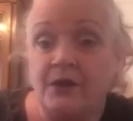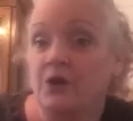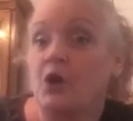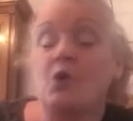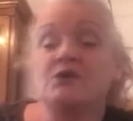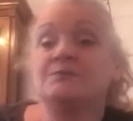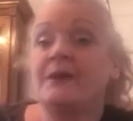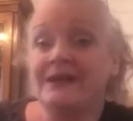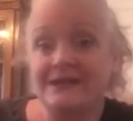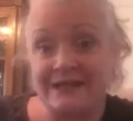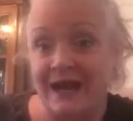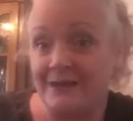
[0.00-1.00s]
Go as
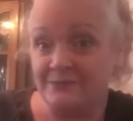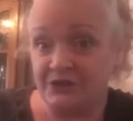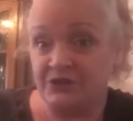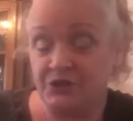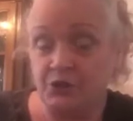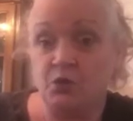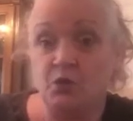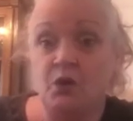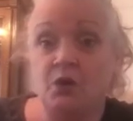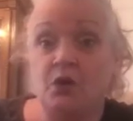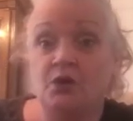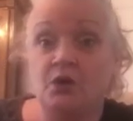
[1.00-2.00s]
many times as you
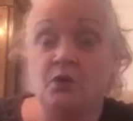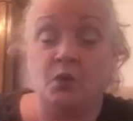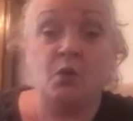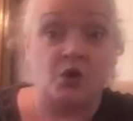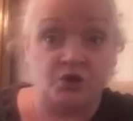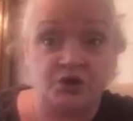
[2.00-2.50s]
want